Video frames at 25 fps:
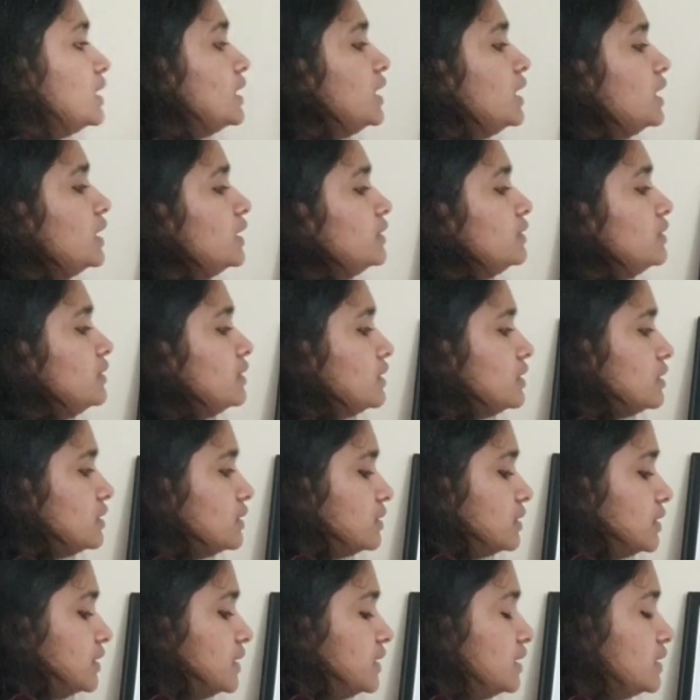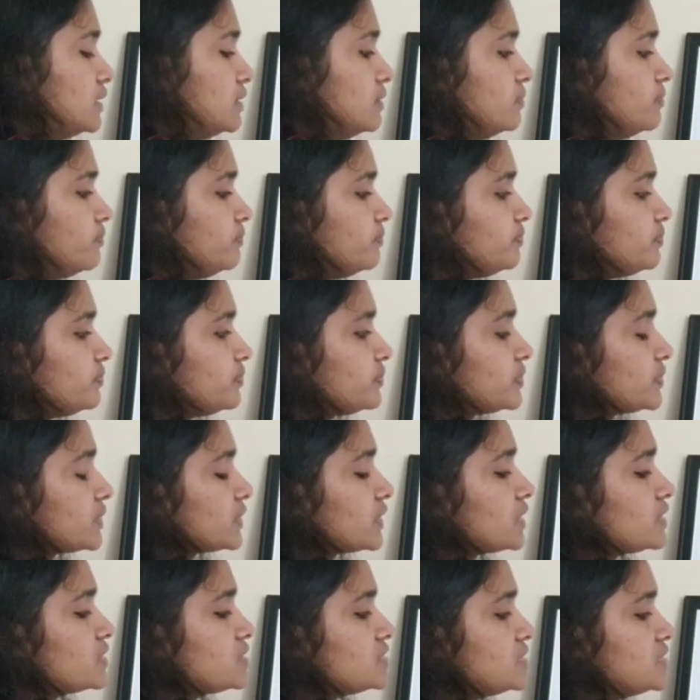And here,
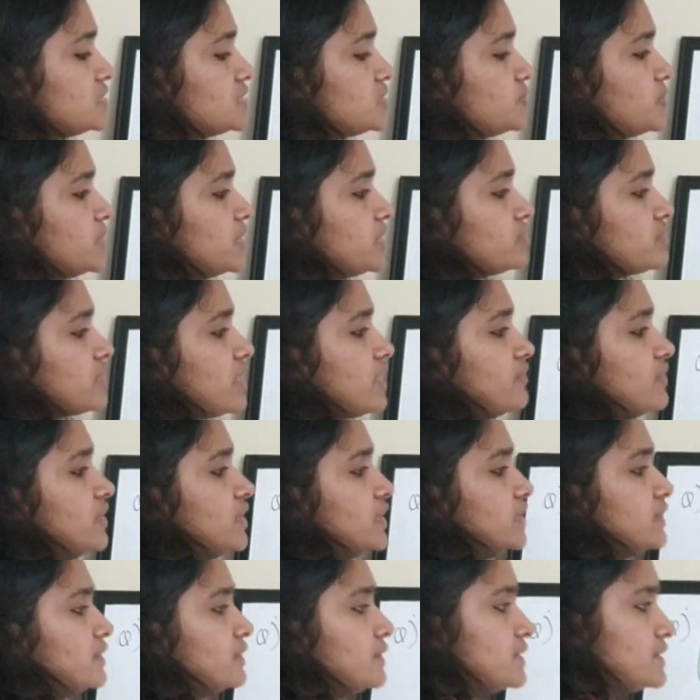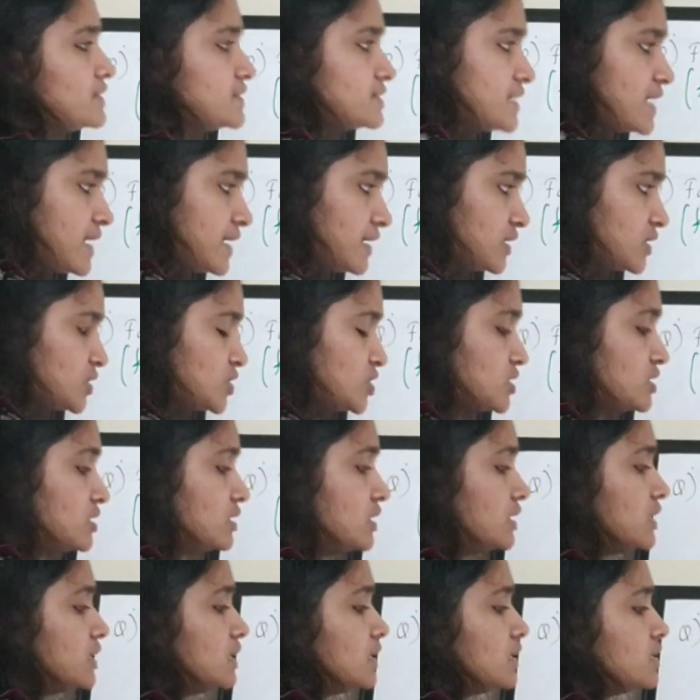since we are traveling in this direction,
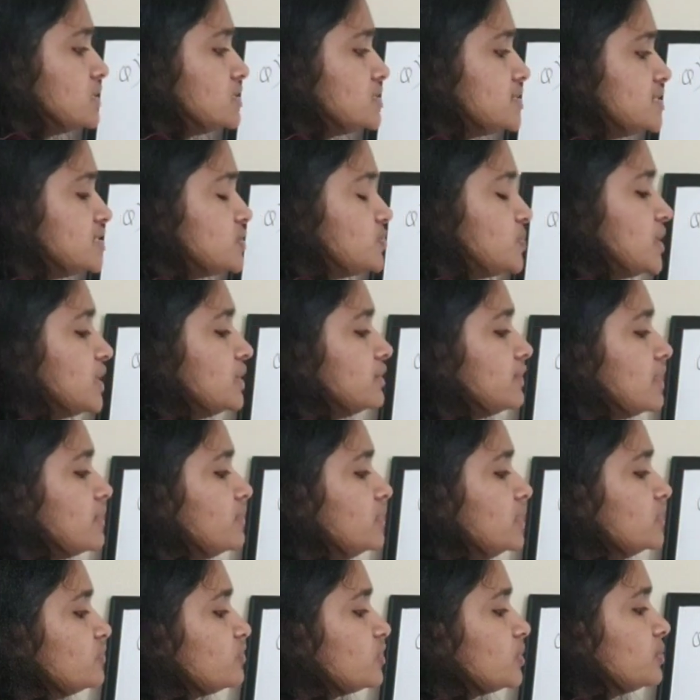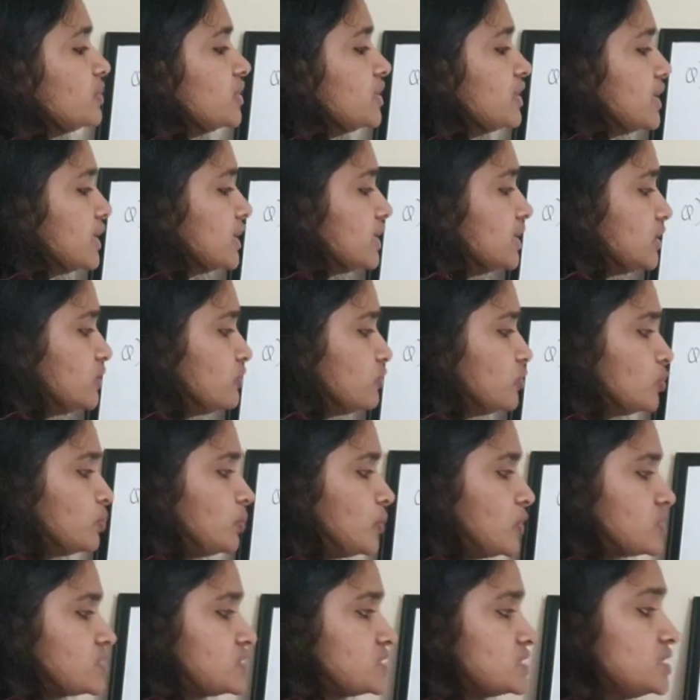since we are traveling from the negative to
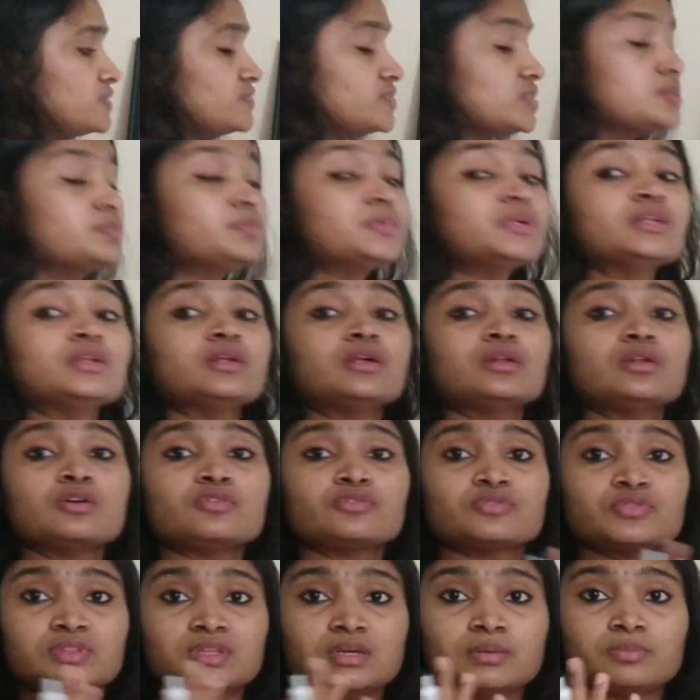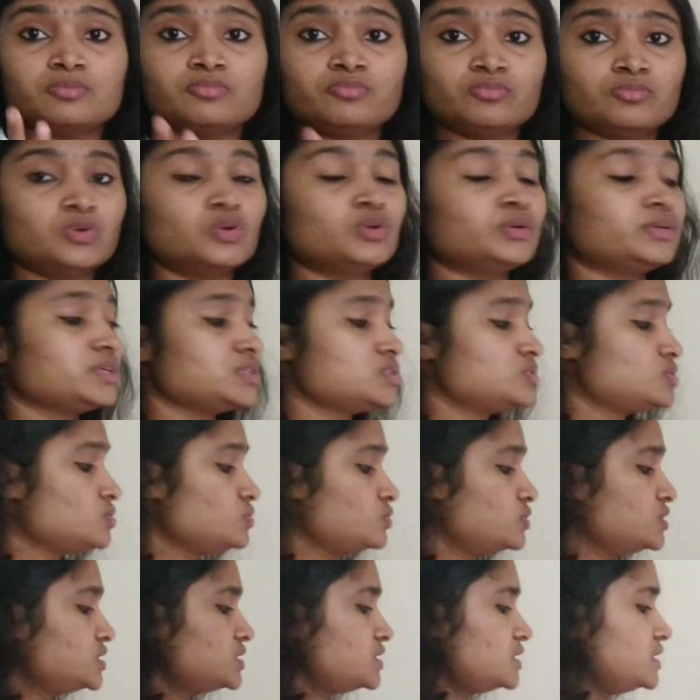positive terminal of the voltage
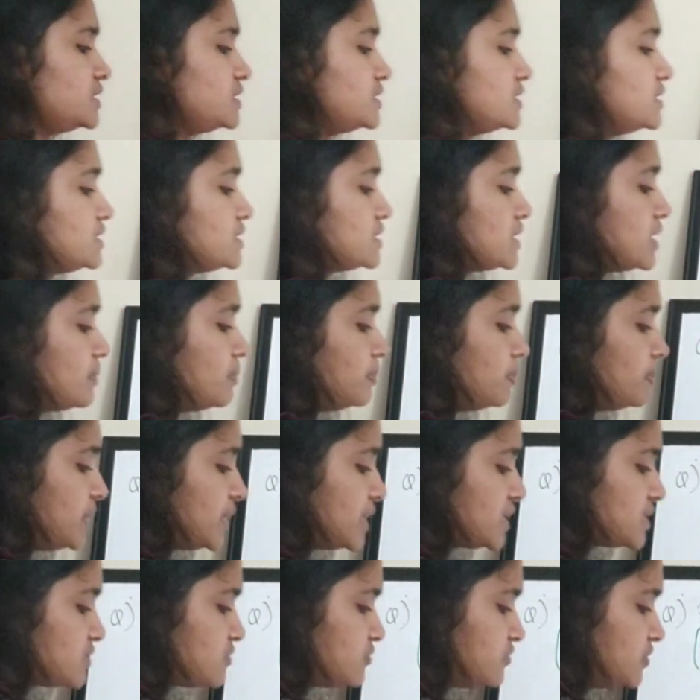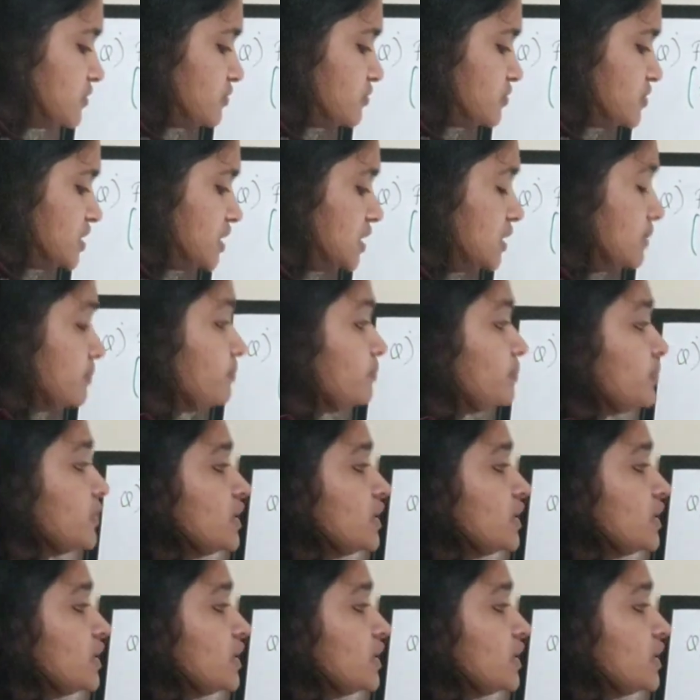source, it is up plus 50.